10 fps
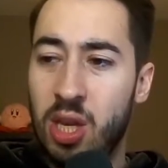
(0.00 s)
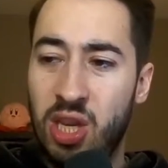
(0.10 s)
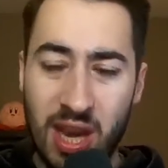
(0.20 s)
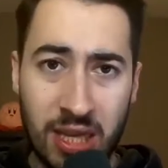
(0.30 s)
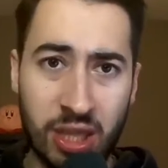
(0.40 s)

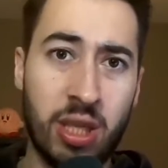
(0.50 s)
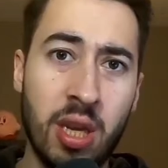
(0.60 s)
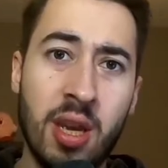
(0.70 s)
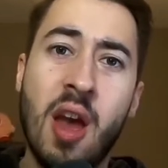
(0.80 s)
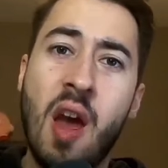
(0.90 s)

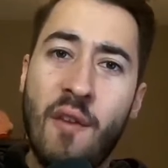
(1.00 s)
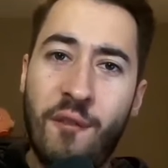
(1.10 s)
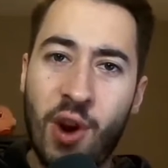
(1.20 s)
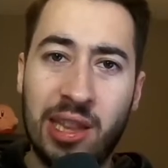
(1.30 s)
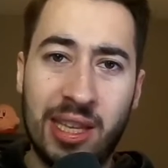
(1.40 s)
yes,
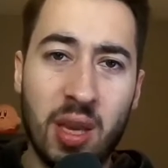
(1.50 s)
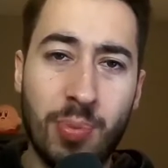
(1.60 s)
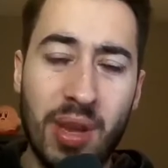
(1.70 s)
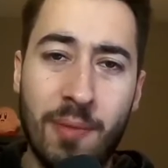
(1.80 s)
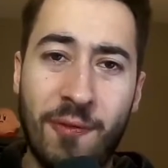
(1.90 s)
finally something I'm